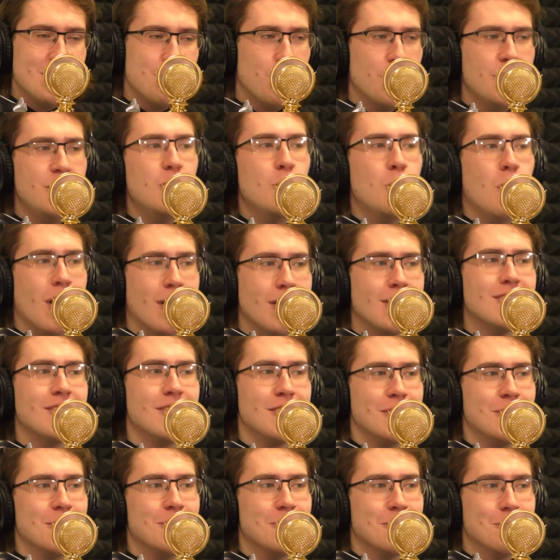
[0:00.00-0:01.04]
do you want to
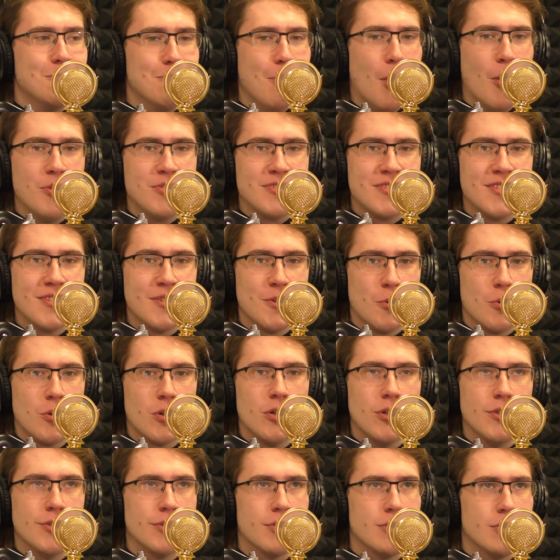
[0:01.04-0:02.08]
do most in the
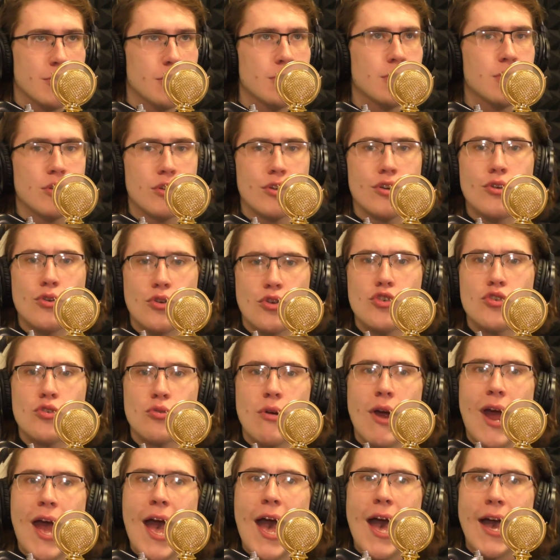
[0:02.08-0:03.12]
world?
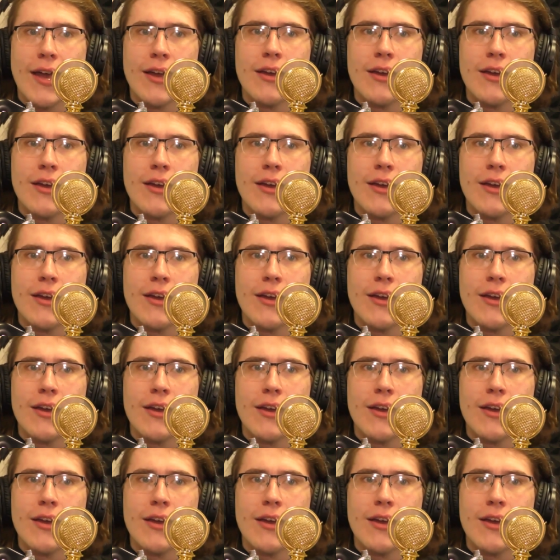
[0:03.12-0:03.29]
Crack.